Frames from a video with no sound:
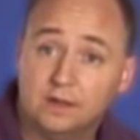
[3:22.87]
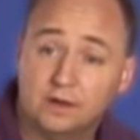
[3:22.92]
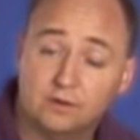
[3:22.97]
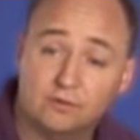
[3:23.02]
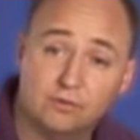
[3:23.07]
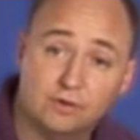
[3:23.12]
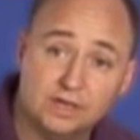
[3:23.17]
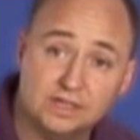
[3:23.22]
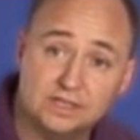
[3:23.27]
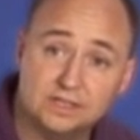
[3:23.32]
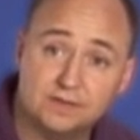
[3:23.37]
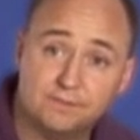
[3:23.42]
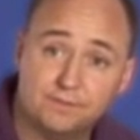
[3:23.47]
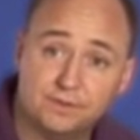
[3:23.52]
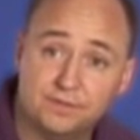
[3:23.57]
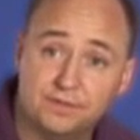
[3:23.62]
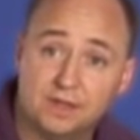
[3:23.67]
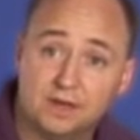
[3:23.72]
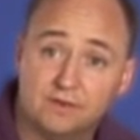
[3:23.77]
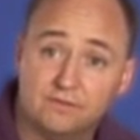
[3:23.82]
it creates
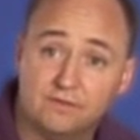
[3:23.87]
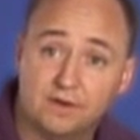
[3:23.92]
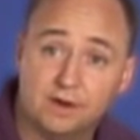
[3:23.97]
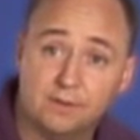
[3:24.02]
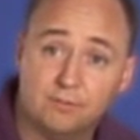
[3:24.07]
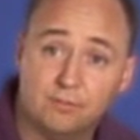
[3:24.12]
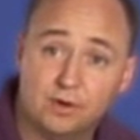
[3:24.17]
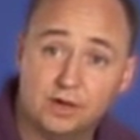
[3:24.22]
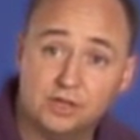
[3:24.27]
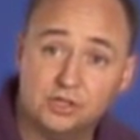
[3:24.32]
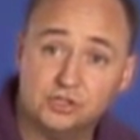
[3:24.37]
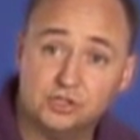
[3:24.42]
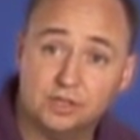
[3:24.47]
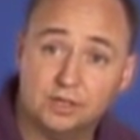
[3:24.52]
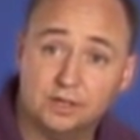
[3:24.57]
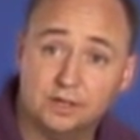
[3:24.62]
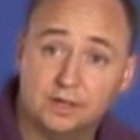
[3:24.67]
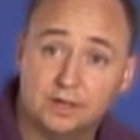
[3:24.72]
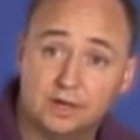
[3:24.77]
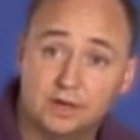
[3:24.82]
sympathetic
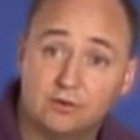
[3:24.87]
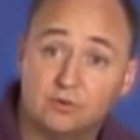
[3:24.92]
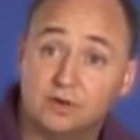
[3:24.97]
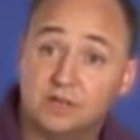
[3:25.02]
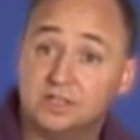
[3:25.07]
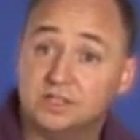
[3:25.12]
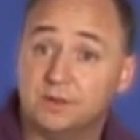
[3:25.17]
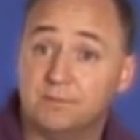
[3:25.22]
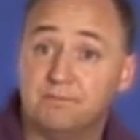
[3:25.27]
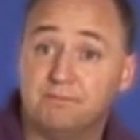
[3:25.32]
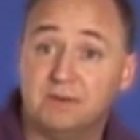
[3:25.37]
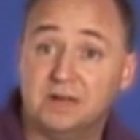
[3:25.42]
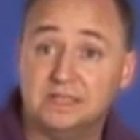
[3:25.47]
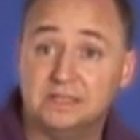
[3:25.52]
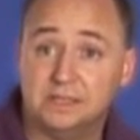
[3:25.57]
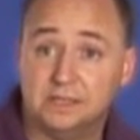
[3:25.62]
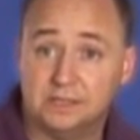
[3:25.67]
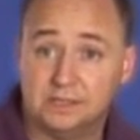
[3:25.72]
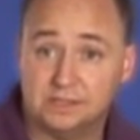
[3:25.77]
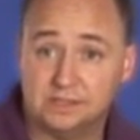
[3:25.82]
vibration and creates a
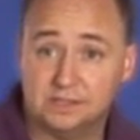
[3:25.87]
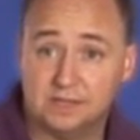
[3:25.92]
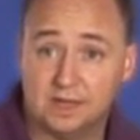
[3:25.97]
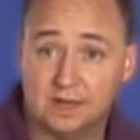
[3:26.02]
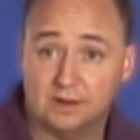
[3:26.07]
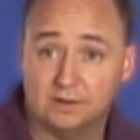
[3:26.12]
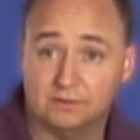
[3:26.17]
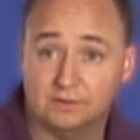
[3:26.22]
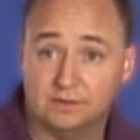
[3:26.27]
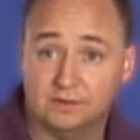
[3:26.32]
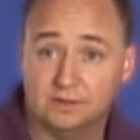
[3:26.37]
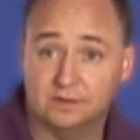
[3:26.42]
buzzing sound.